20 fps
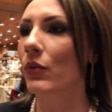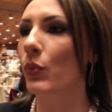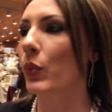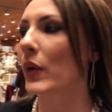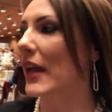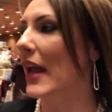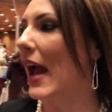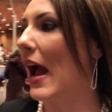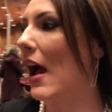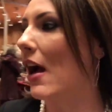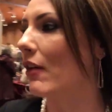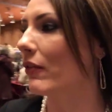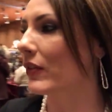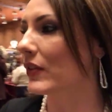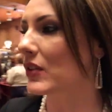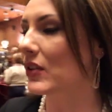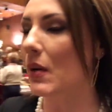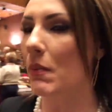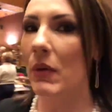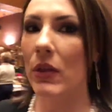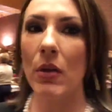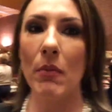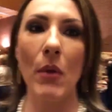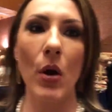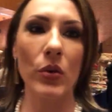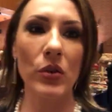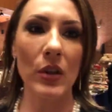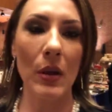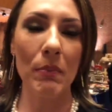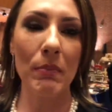We have some of the
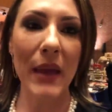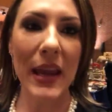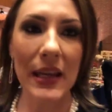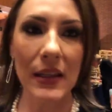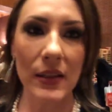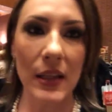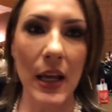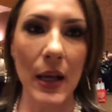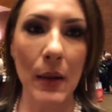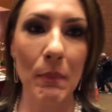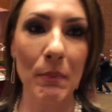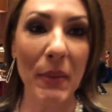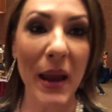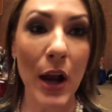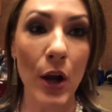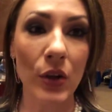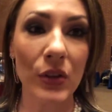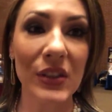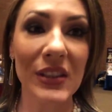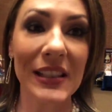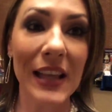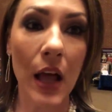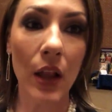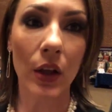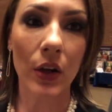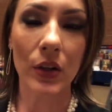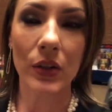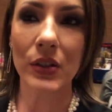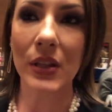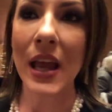most amazing bear
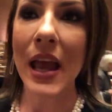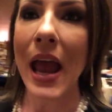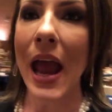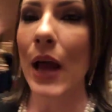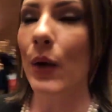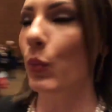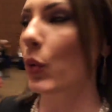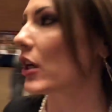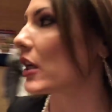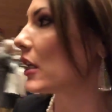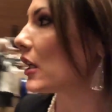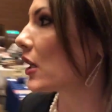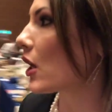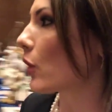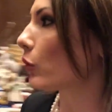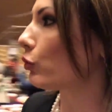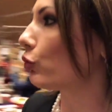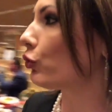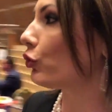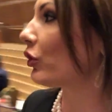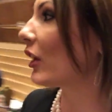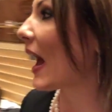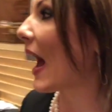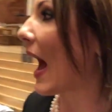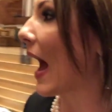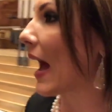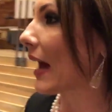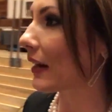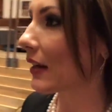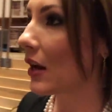sellers, and we're gonna go
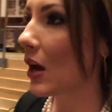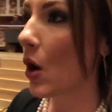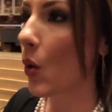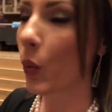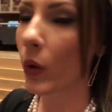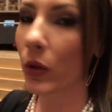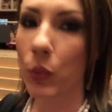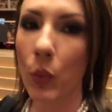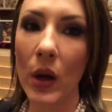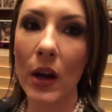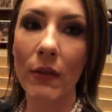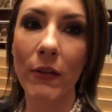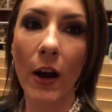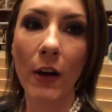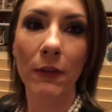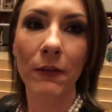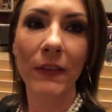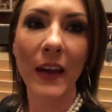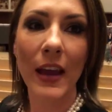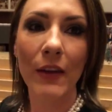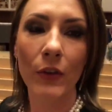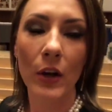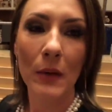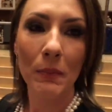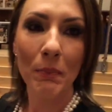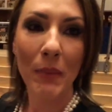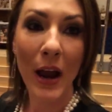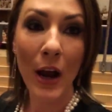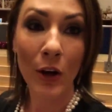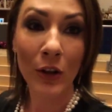chat with one of our
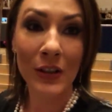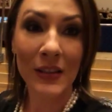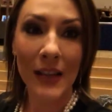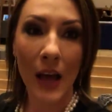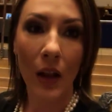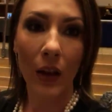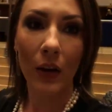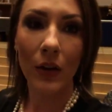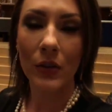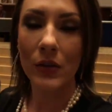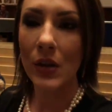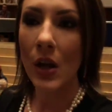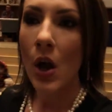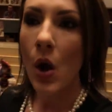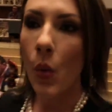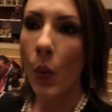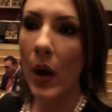favorite bear sellers.